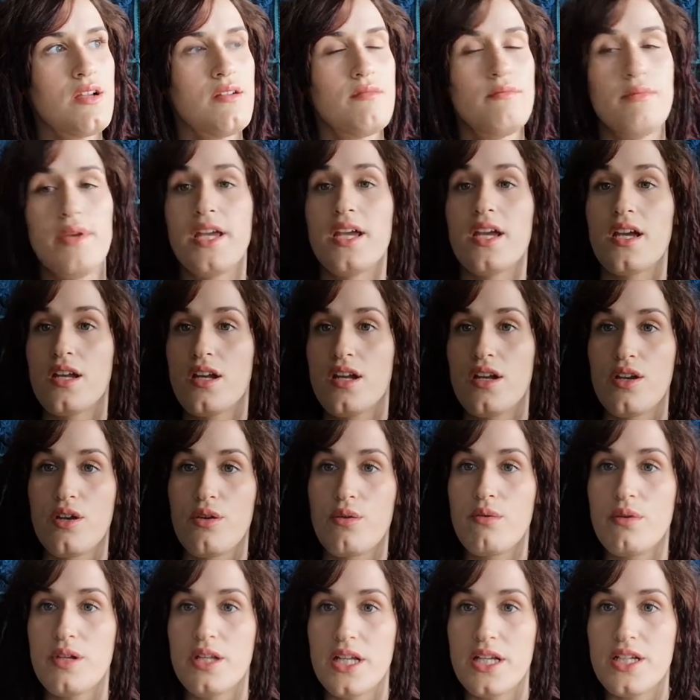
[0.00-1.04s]
in a
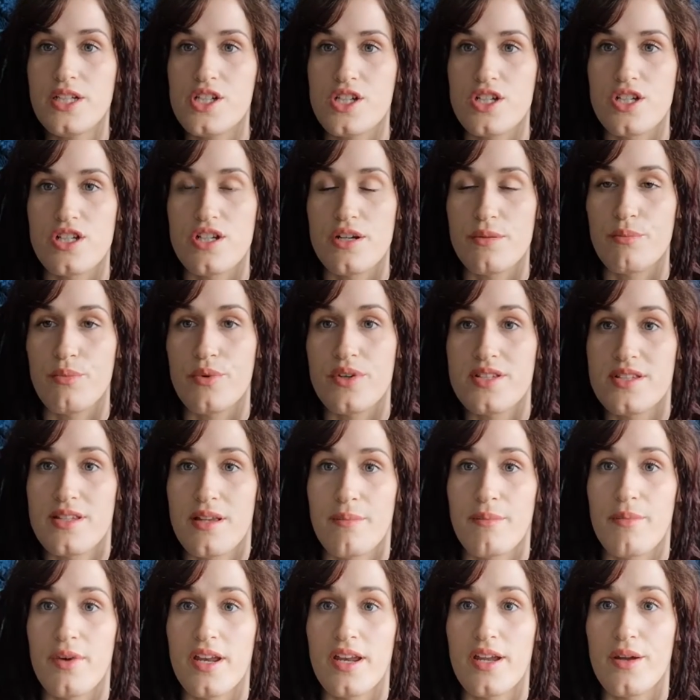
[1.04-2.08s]
new relationship with
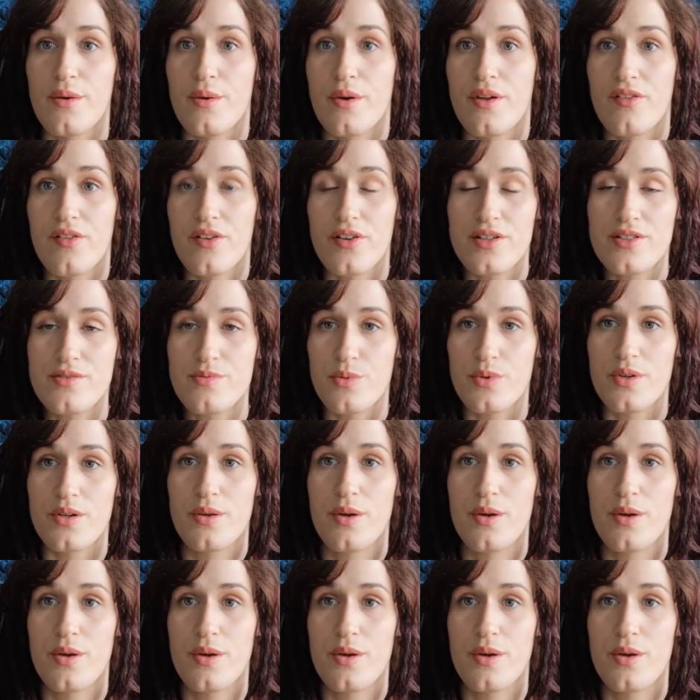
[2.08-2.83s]
somebody, whether it's